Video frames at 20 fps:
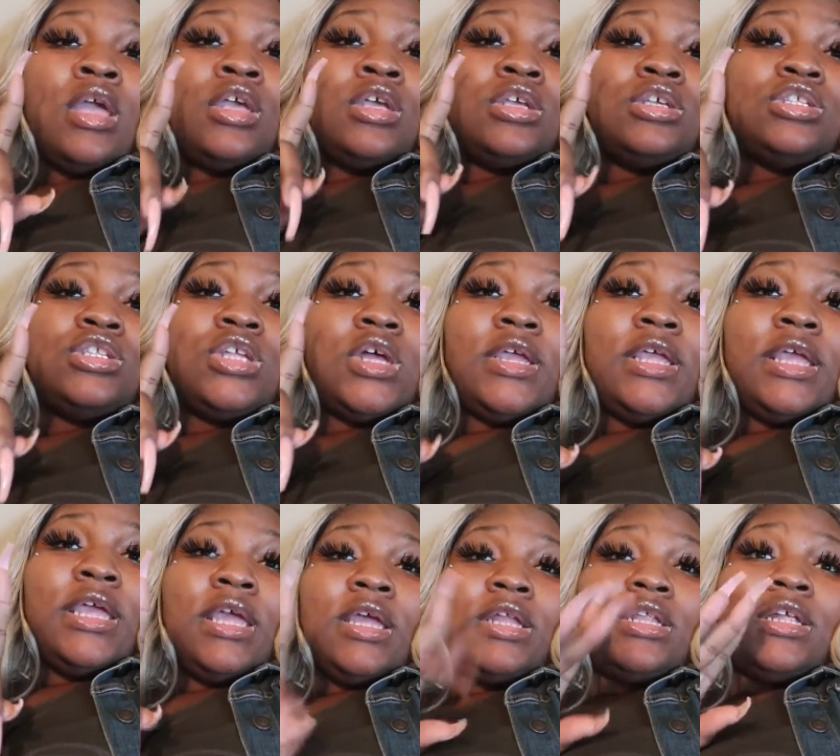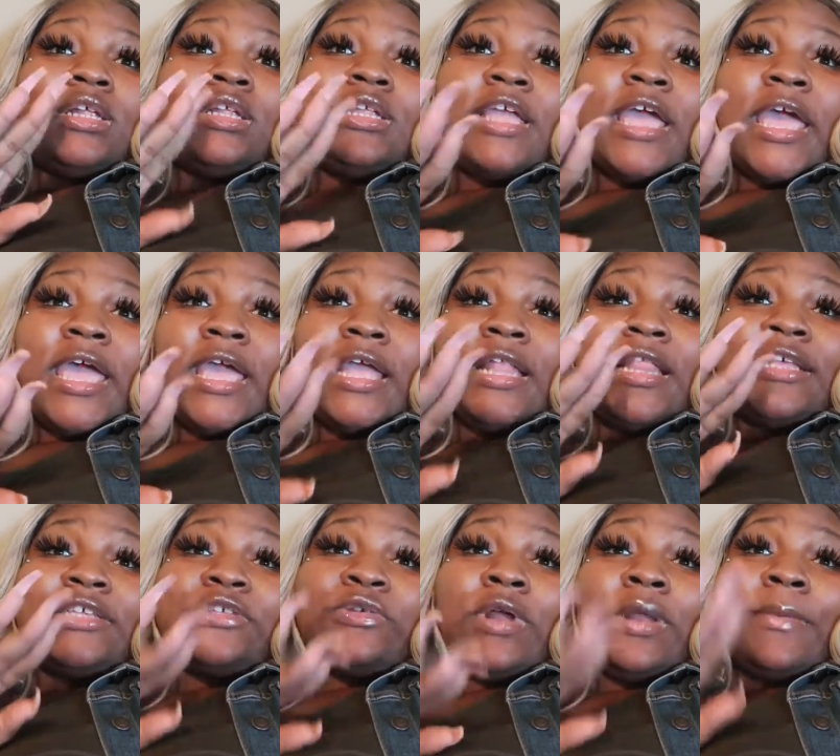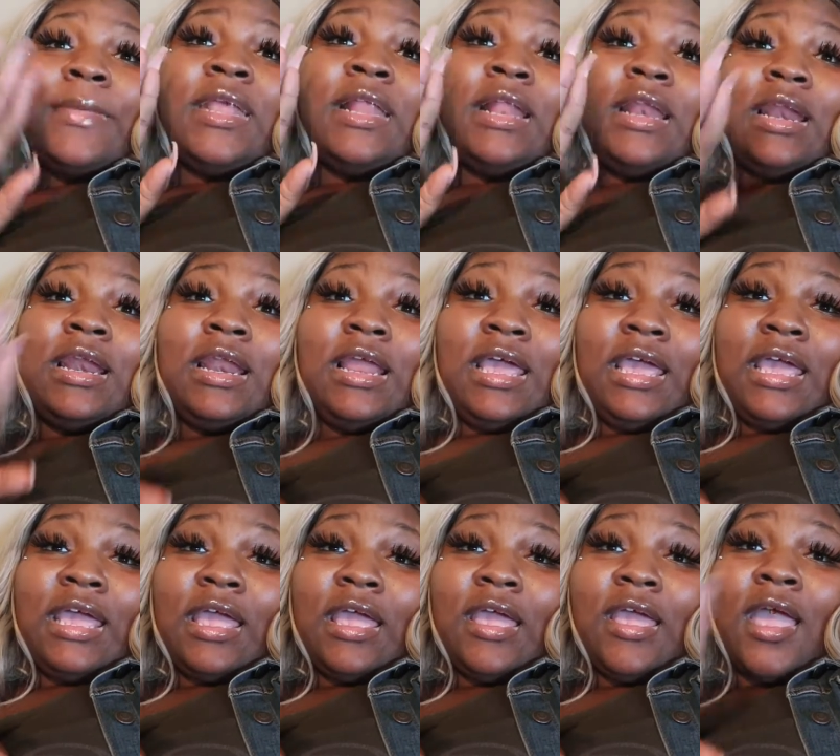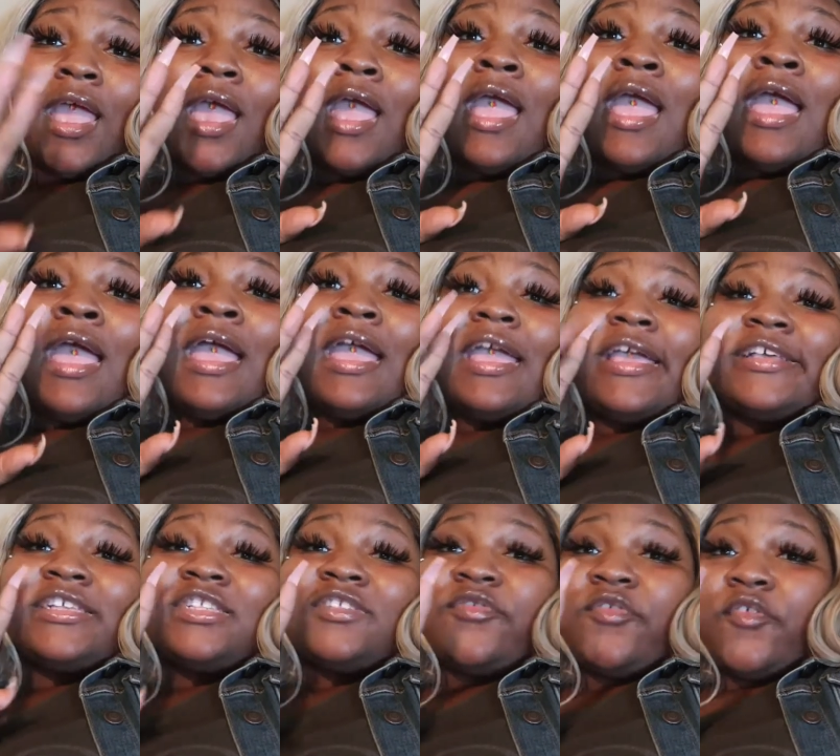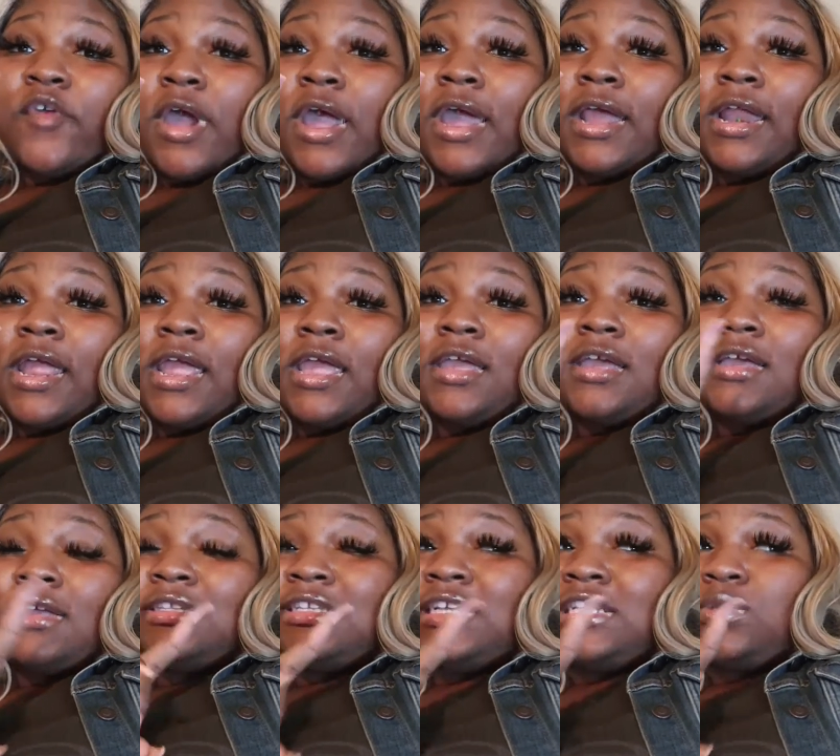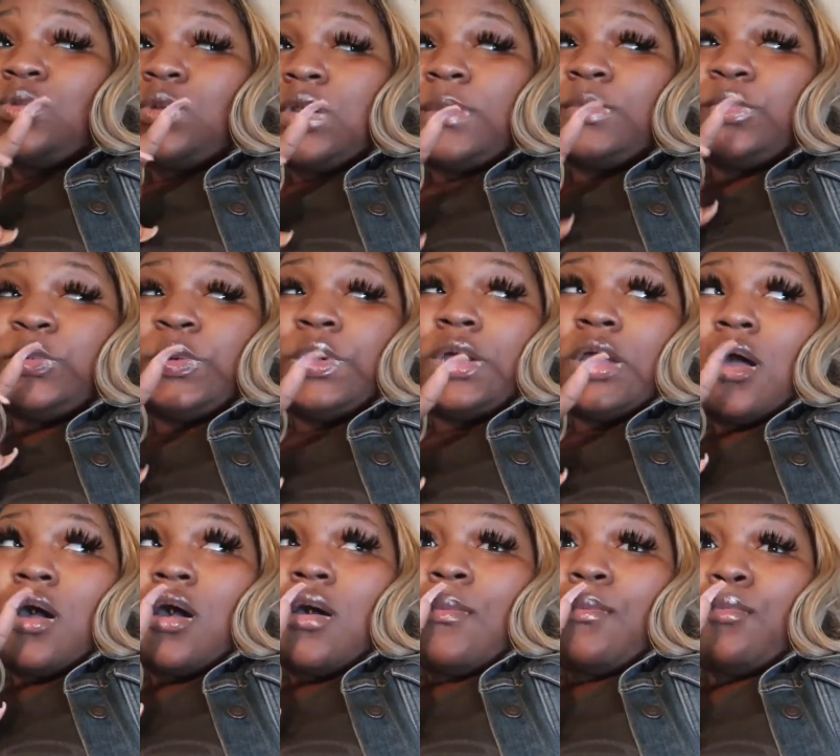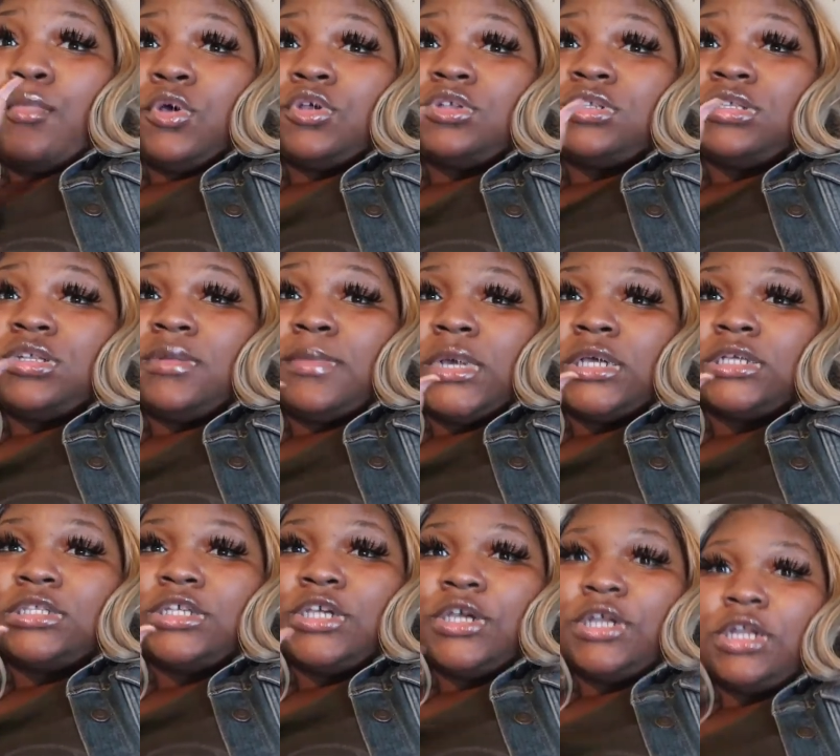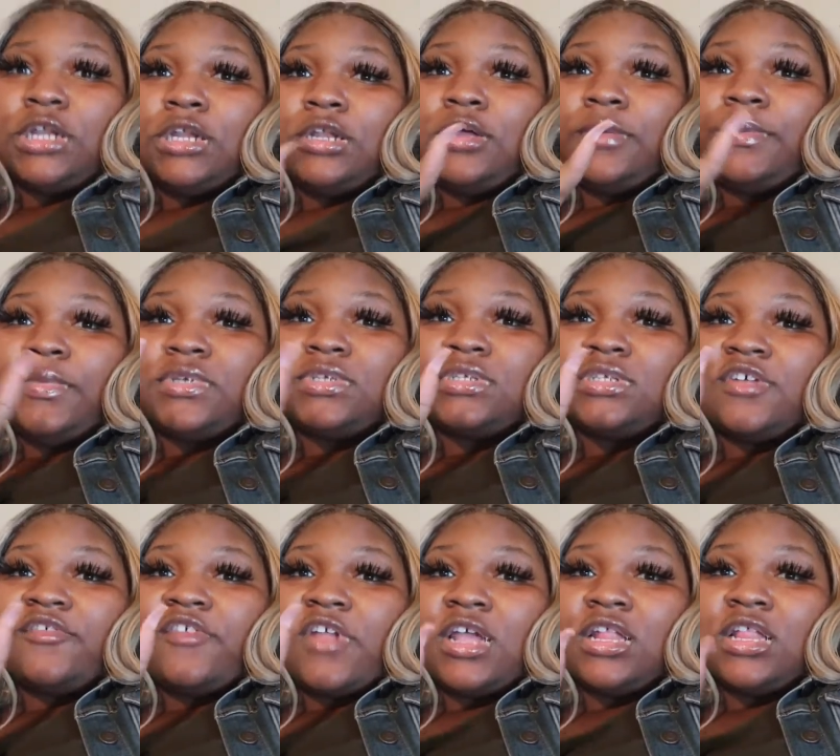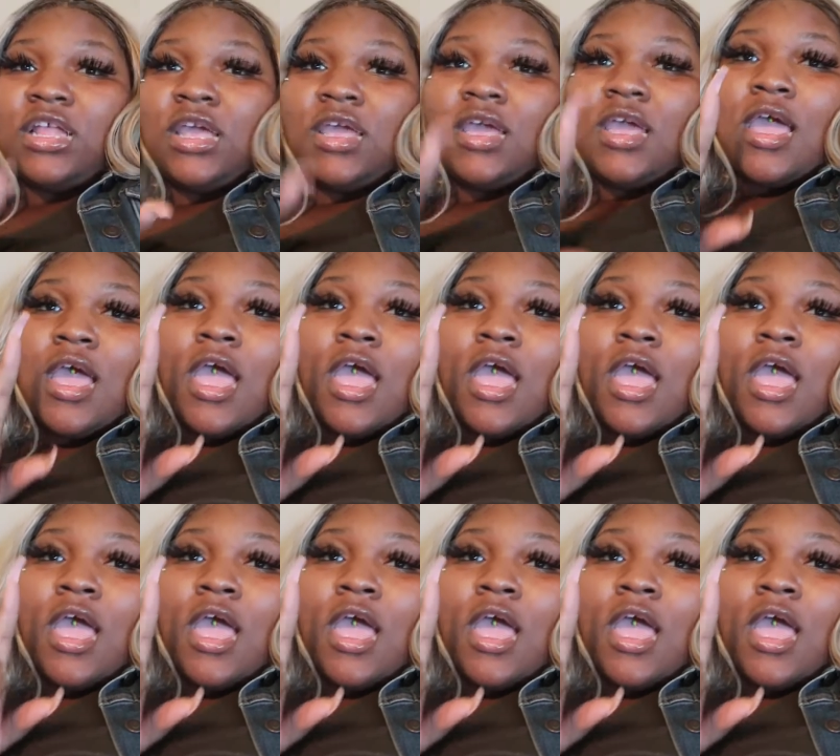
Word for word: so yeah the day that's going to be lit is Friday because that's when I'm doing most of my turning up and stuff like that.